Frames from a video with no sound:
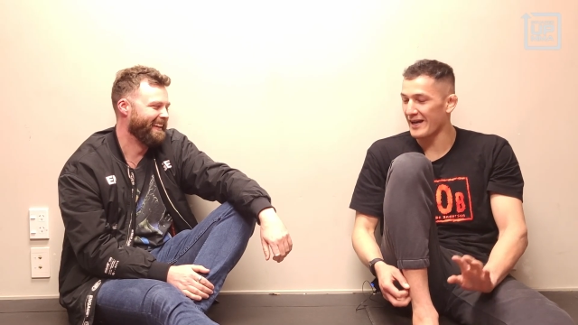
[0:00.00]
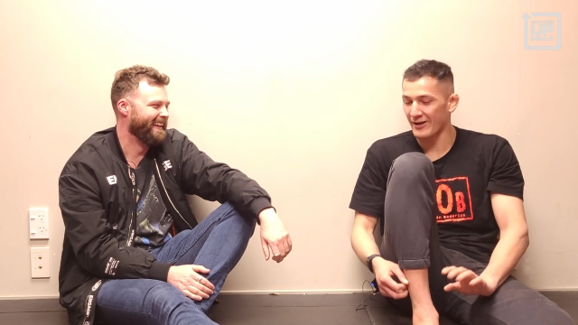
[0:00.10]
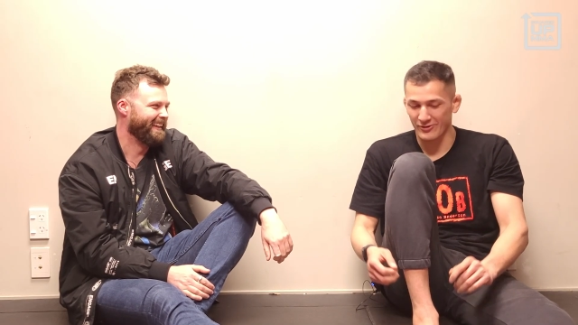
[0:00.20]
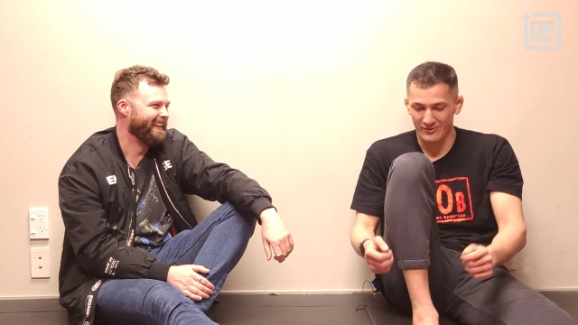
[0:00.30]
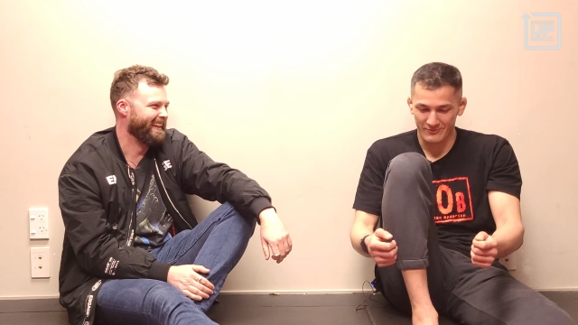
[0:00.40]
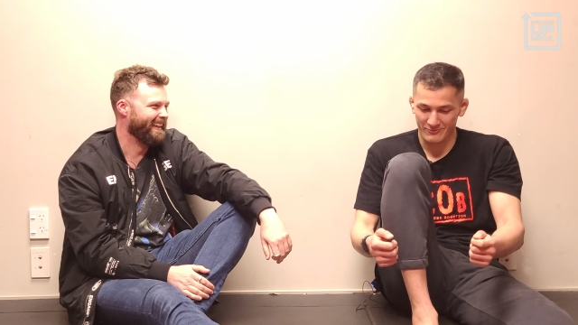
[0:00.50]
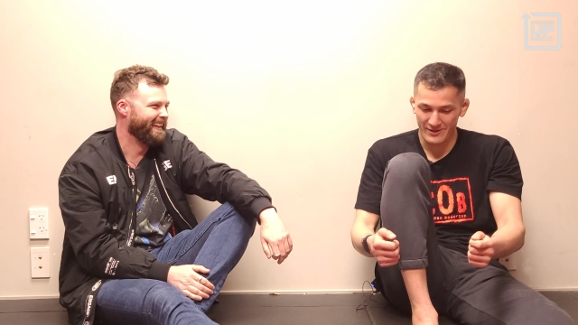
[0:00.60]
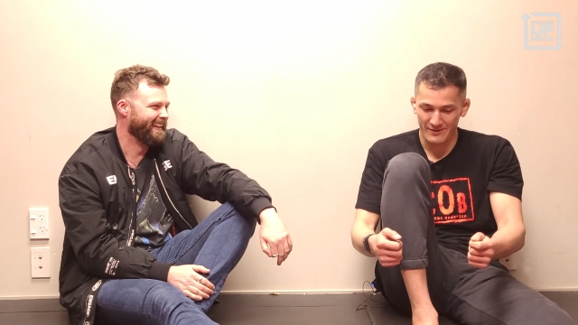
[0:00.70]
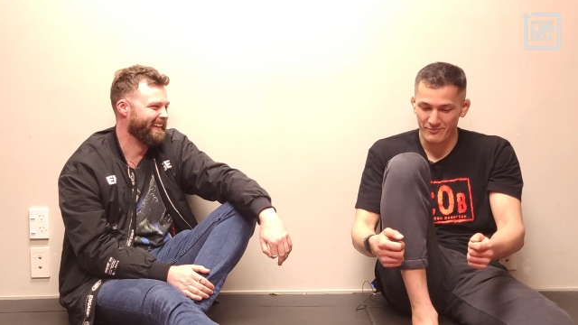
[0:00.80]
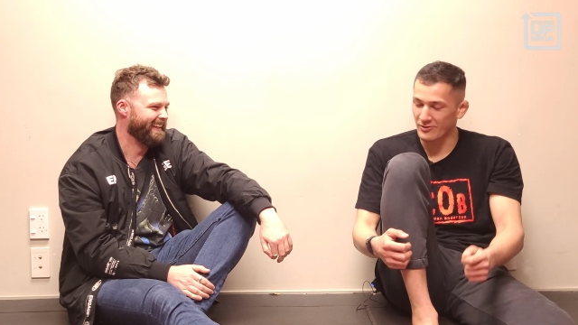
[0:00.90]
Speaker 1: I couldn't
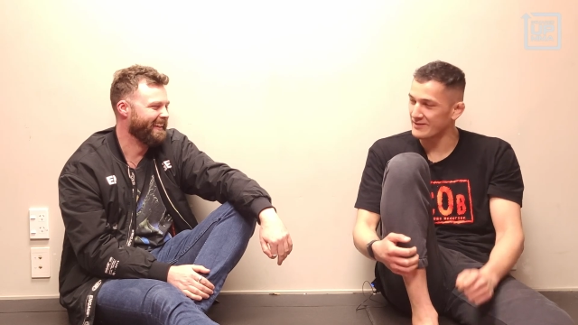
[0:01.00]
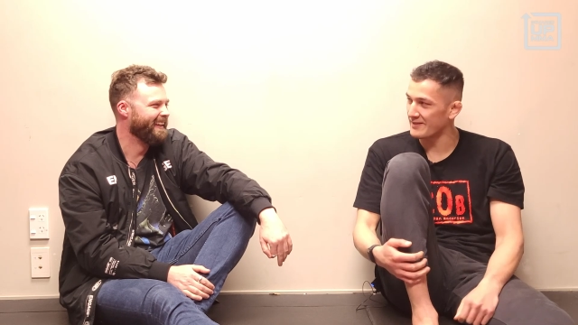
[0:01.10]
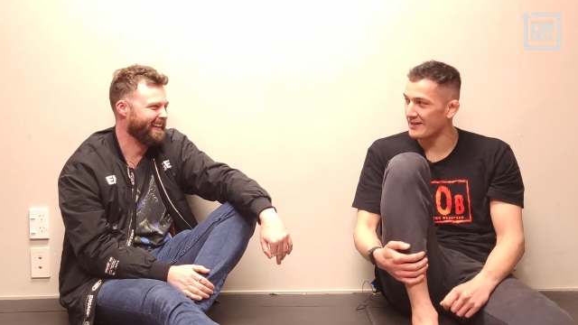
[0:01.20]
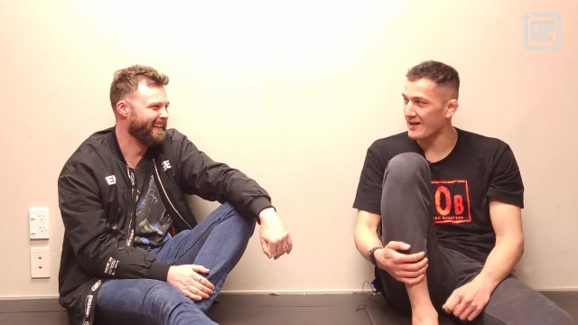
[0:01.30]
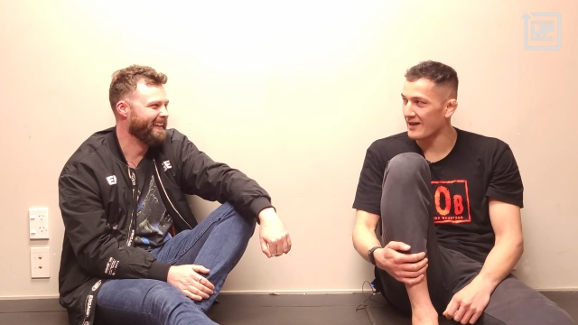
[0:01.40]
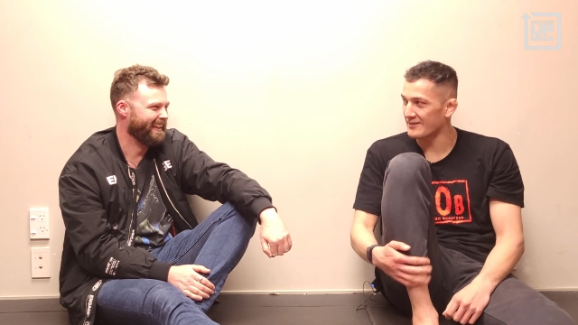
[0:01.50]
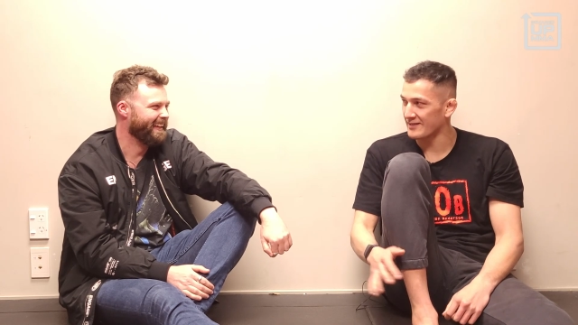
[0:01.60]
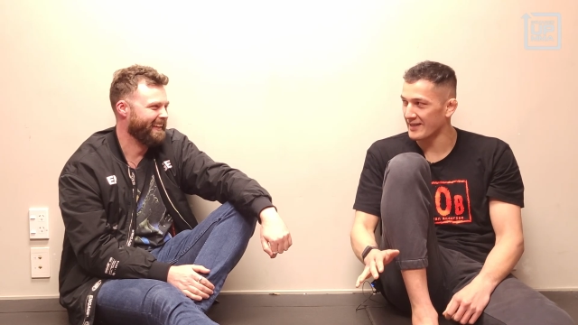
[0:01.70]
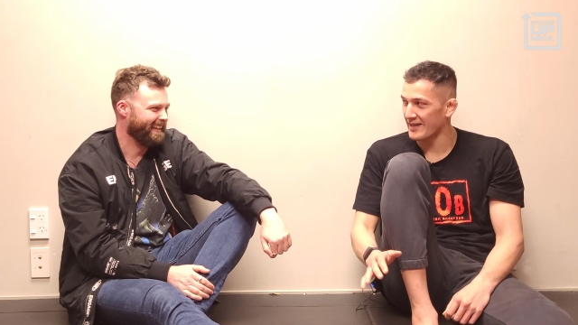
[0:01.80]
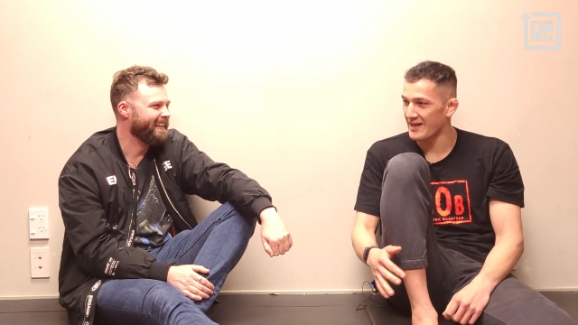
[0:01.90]
read books in the car because
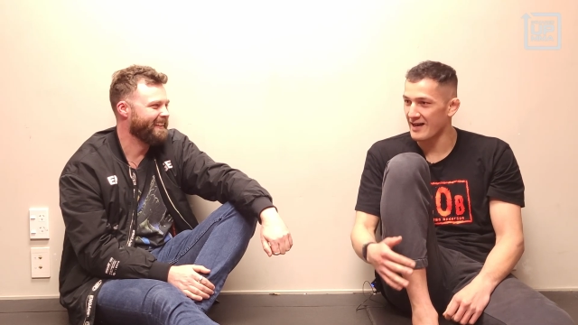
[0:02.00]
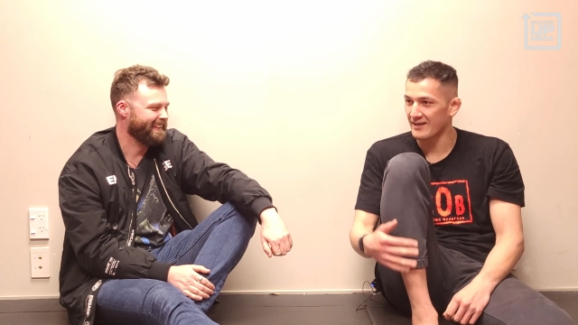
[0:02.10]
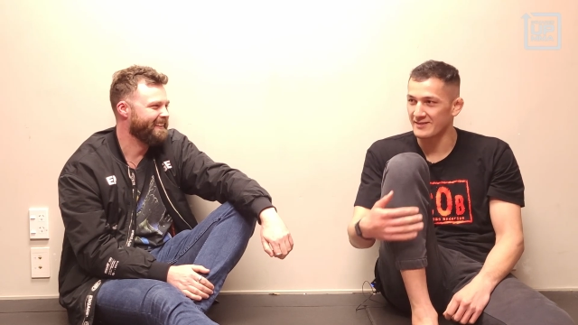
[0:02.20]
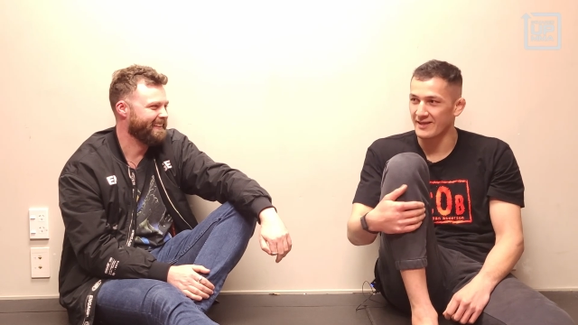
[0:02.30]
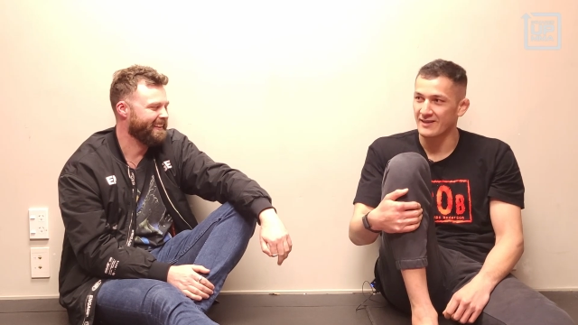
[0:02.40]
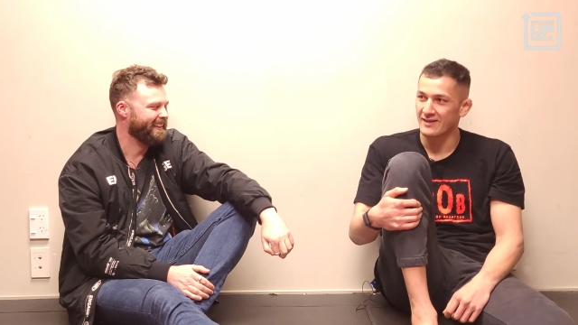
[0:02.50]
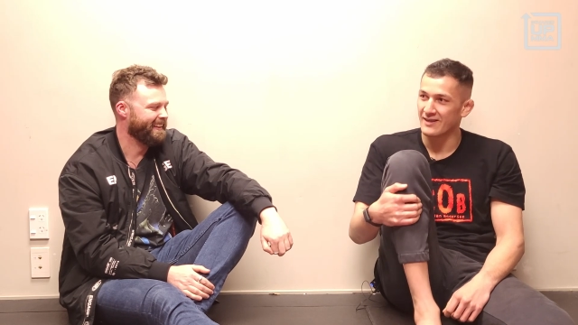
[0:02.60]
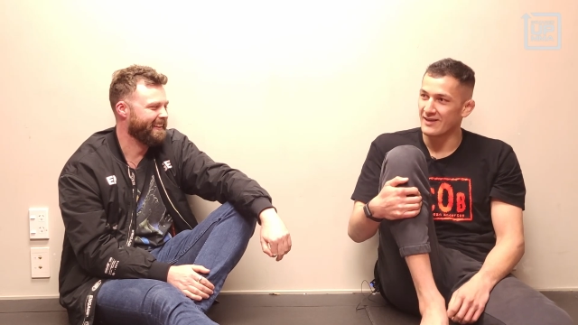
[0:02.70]
I get car sick.